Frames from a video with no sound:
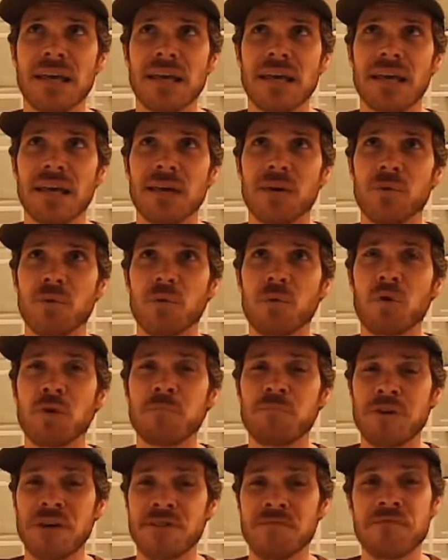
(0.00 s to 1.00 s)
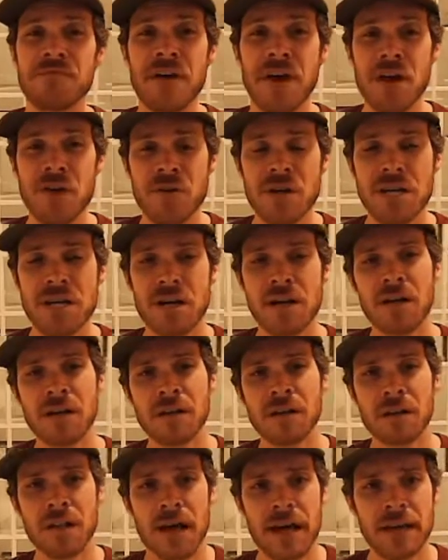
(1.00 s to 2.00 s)
it would be very
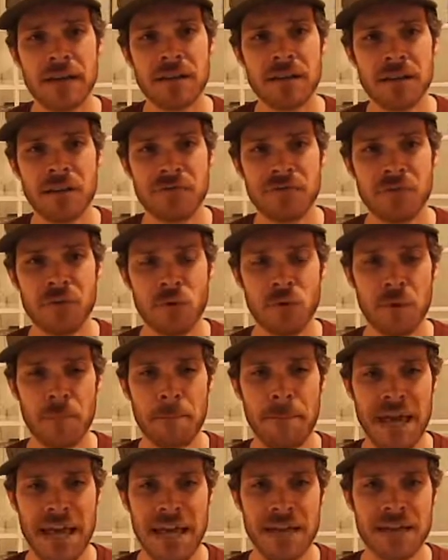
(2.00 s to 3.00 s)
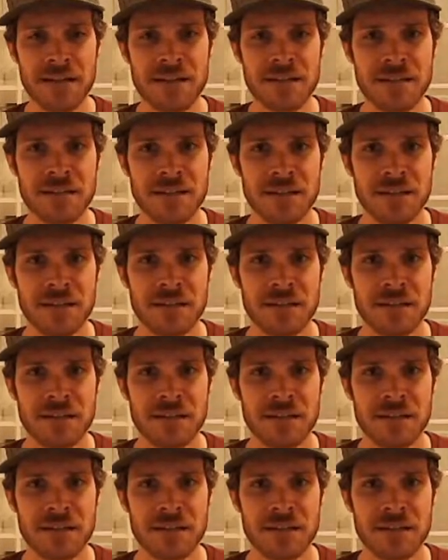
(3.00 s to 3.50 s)
unlikely for a band